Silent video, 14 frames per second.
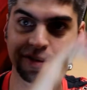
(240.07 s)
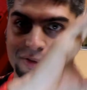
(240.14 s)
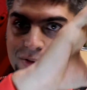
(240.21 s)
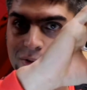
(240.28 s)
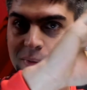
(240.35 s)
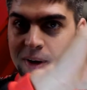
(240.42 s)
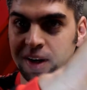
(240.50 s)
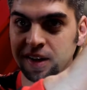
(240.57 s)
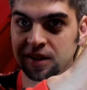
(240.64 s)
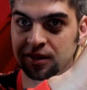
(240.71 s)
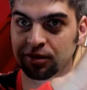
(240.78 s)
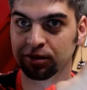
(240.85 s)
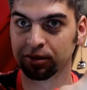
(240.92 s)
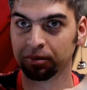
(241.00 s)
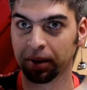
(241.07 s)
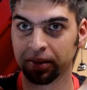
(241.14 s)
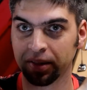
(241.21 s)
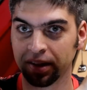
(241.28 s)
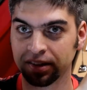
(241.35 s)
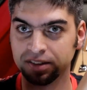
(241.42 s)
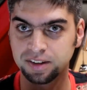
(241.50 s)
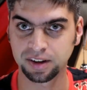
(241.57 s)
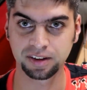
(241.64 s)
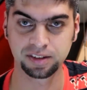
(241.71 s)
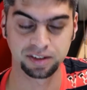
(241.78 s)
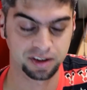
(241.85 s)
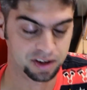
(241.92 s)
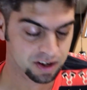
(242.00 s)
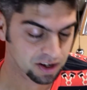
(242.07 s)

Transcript: format, about that size.